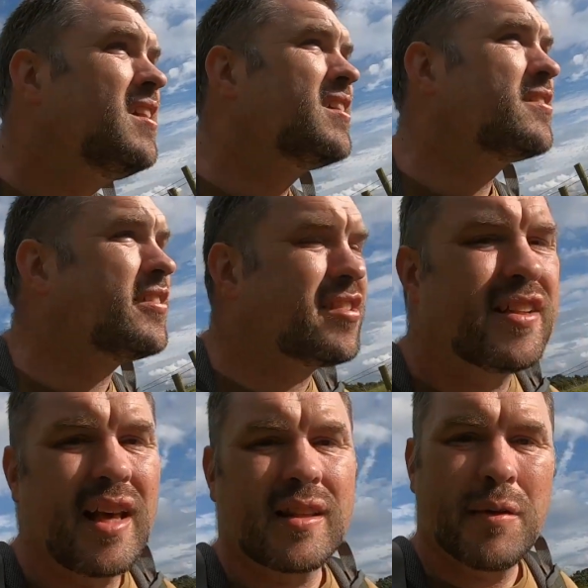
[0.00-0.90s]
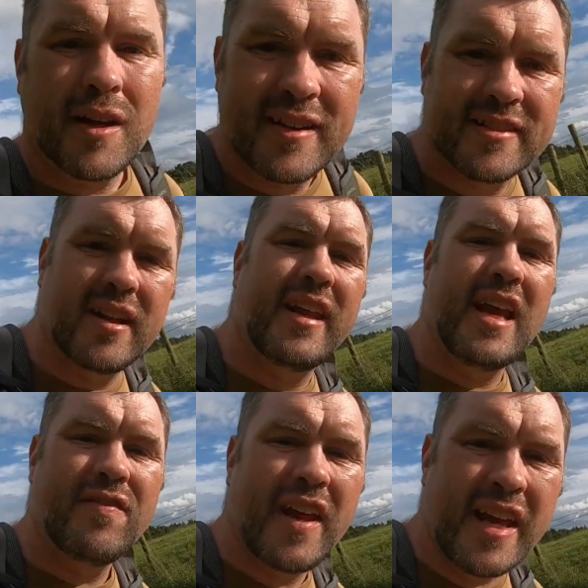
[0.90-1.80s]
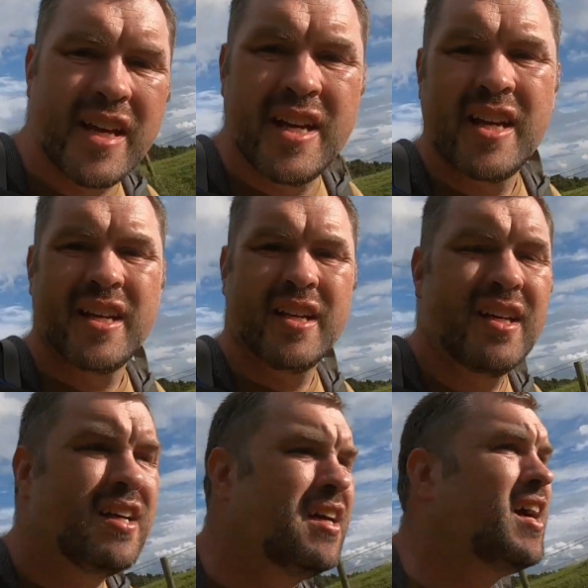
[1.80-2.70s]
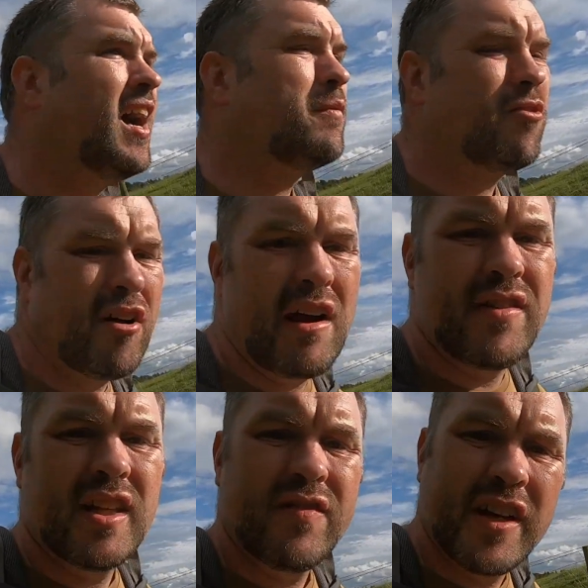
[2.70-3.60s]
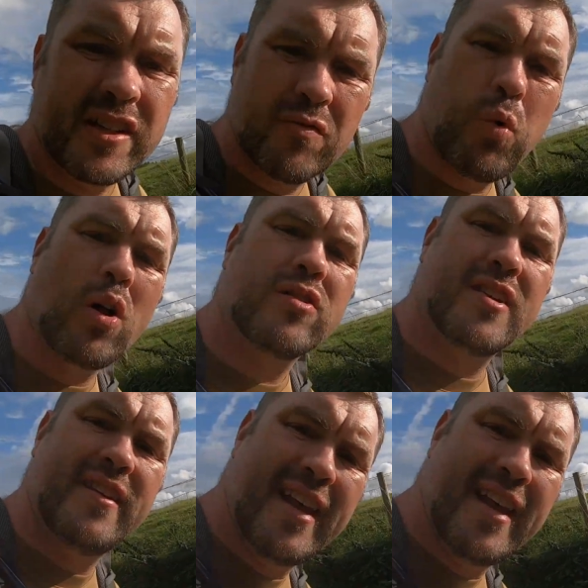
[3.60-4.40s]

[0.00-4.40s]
So it's turned out to be a nice sunny evening and we're arriving in the village of Walton